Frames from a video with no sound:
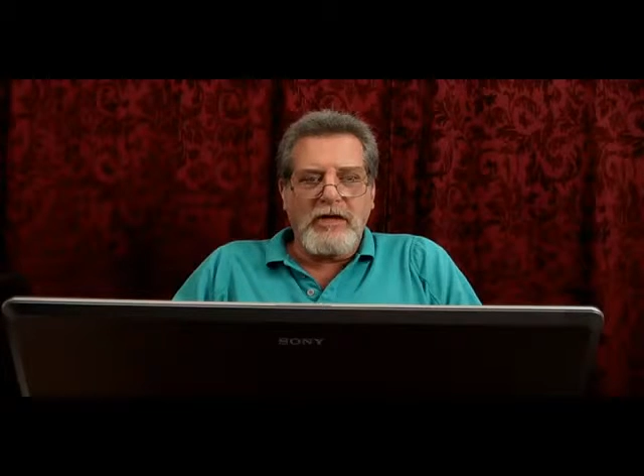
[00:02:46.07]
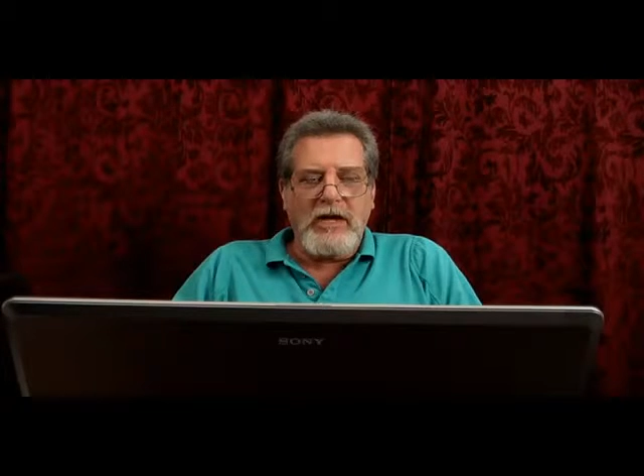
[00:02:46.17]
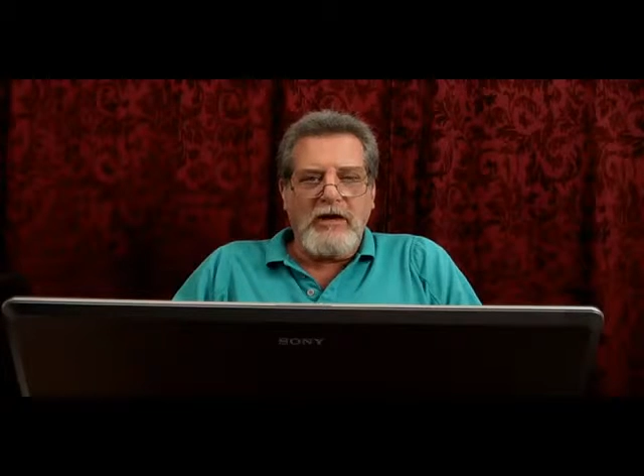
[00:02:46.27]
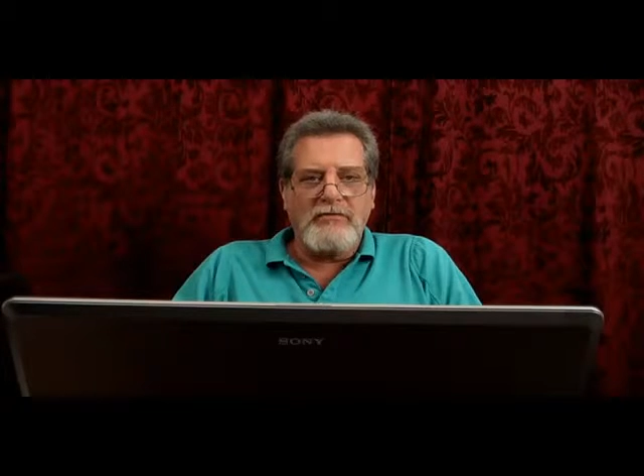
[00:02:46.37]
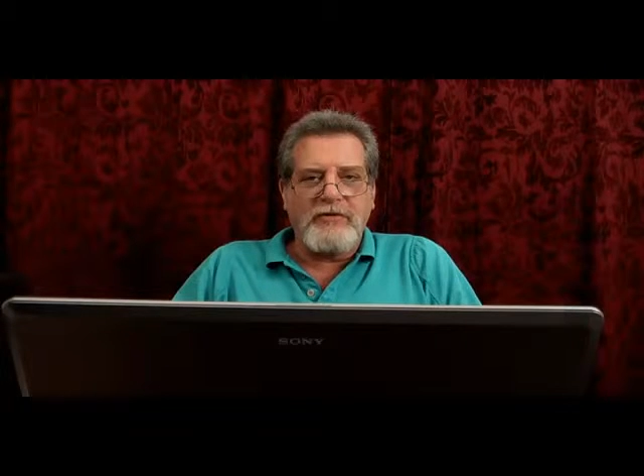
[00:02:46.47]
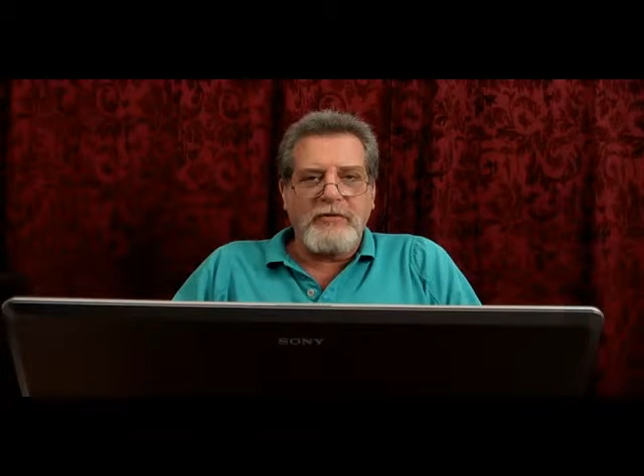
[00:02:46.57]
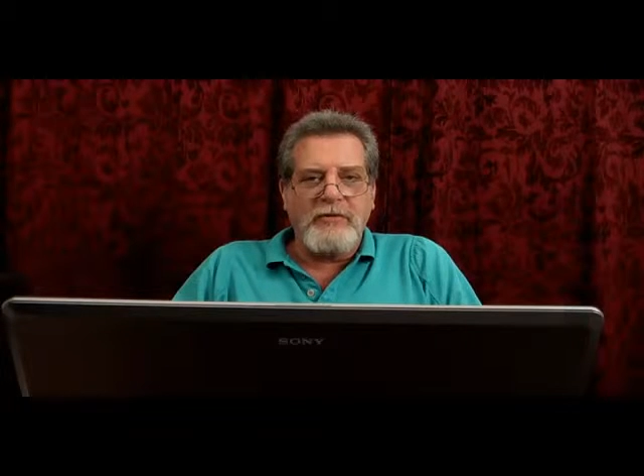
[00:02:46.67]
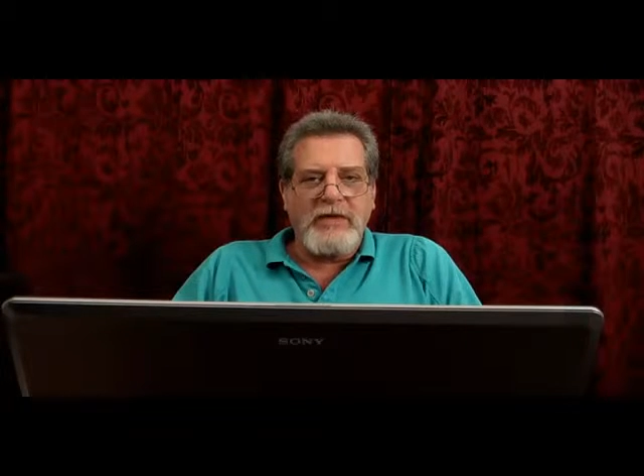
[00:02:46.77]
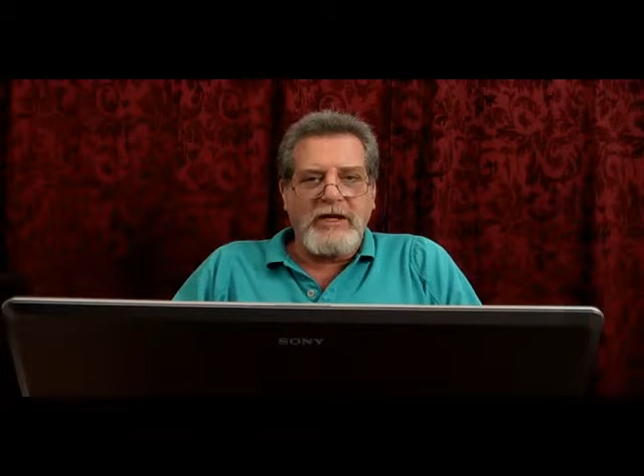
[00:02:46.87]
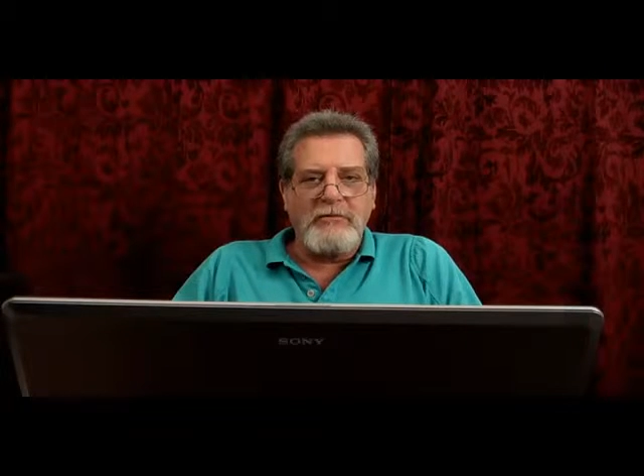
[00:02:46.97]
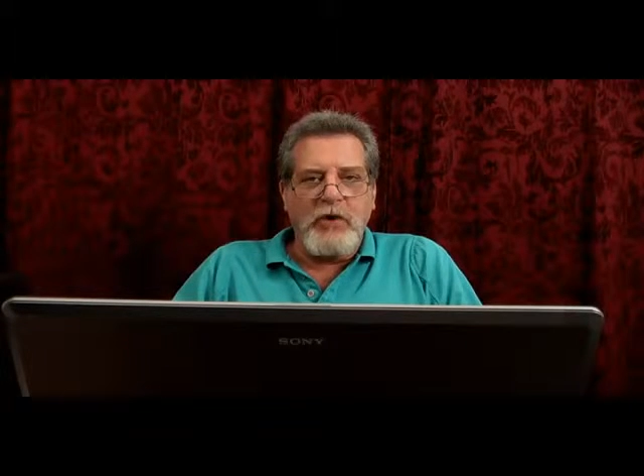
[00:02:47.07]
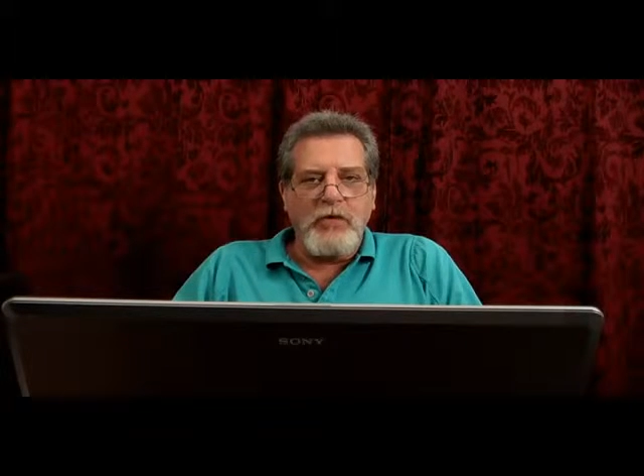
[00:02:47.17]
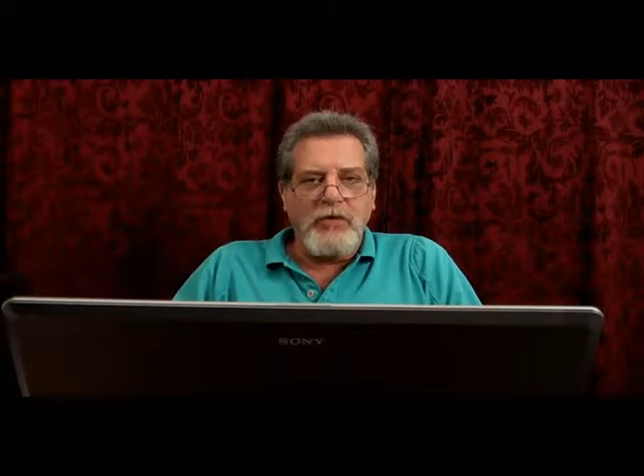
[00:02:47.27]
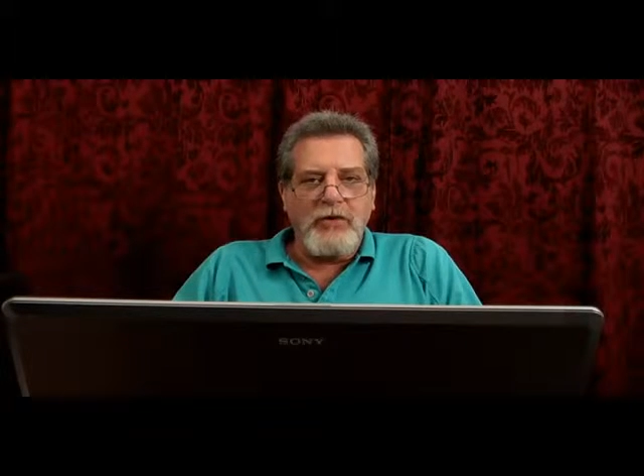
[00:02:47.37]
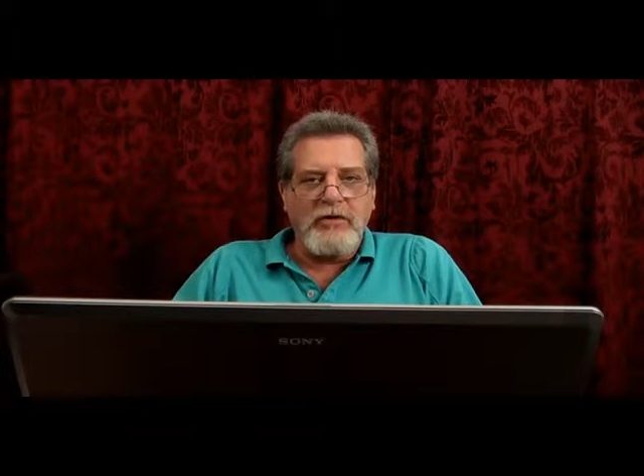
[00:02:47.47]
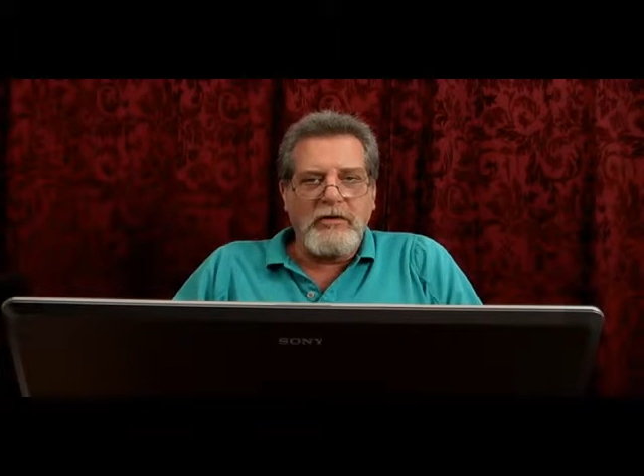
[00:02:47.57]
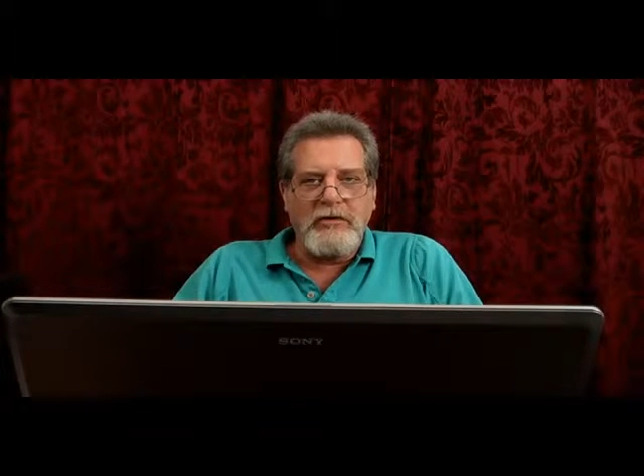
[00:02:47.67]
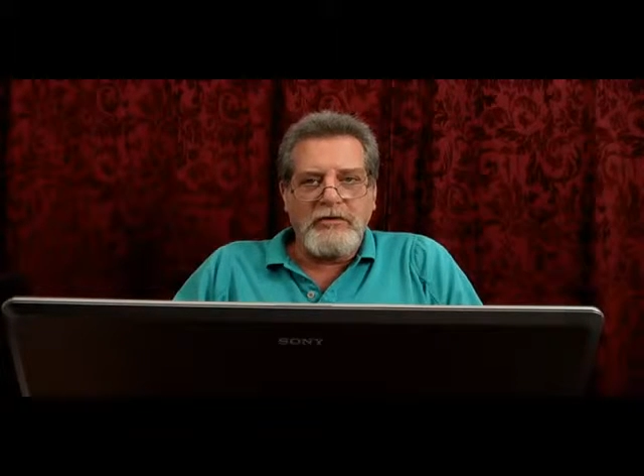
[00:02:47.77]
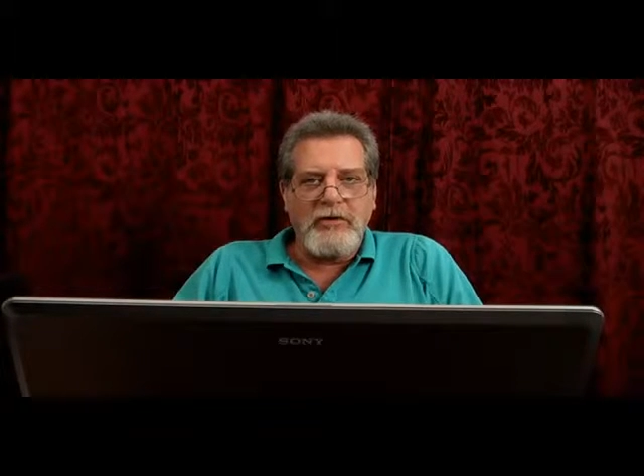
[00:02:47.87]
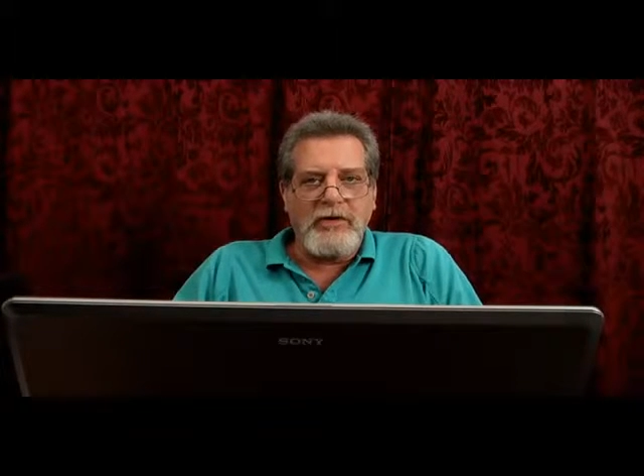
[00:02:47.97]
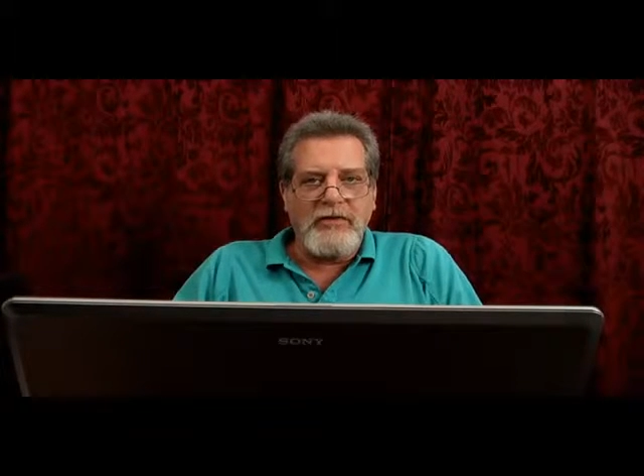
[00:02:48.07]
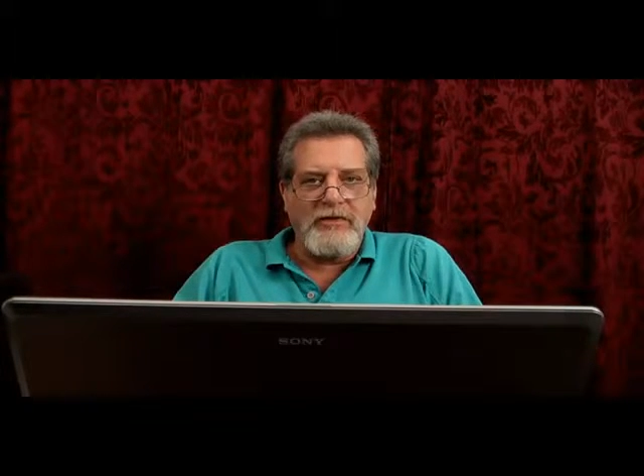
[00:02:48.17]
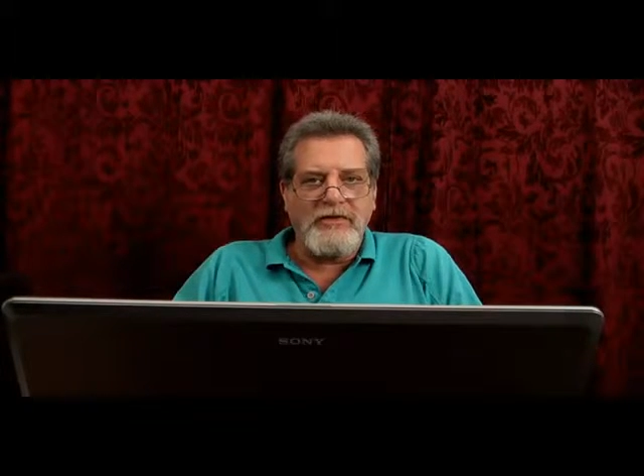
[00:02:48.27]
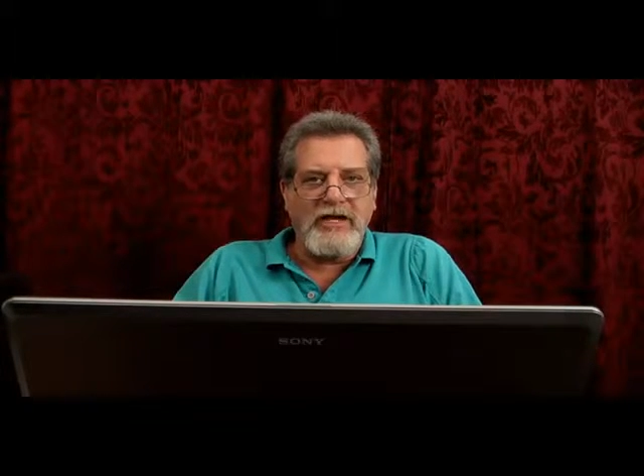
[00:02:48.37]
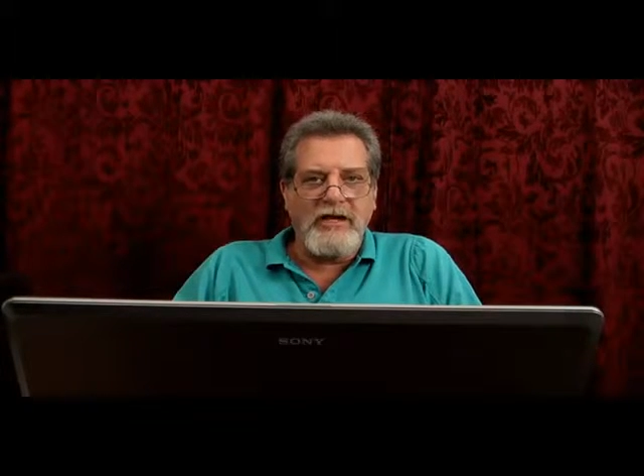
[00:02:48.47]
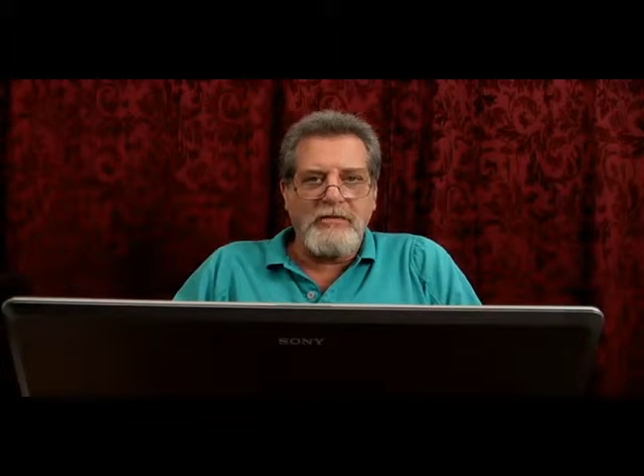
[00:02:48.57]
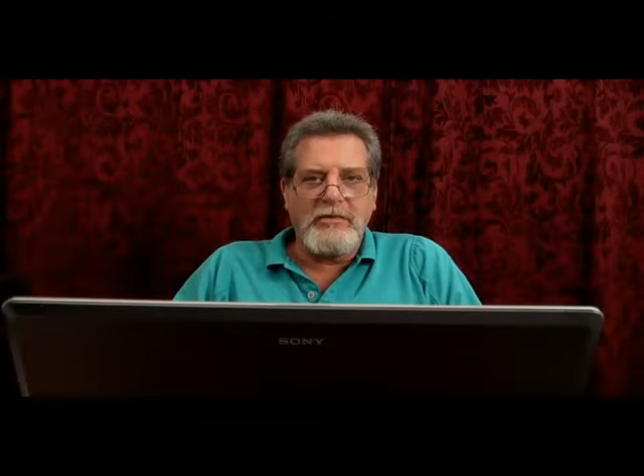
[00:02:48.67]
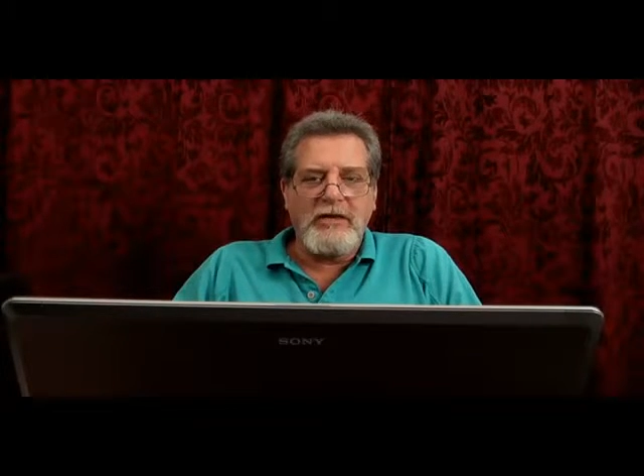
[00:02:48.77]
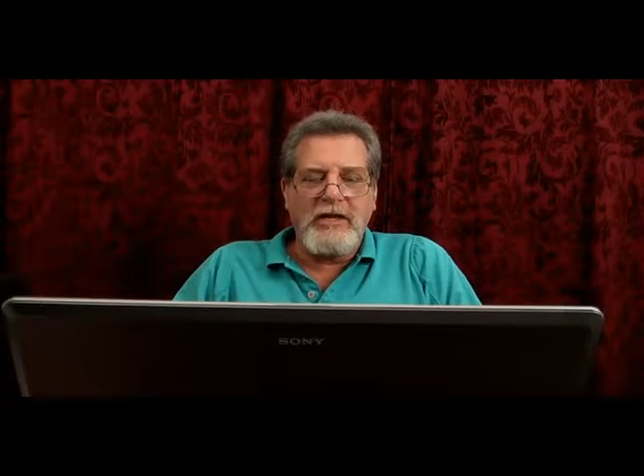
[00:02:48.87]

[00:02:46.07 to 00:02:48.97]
uh, from the motor turning the tape.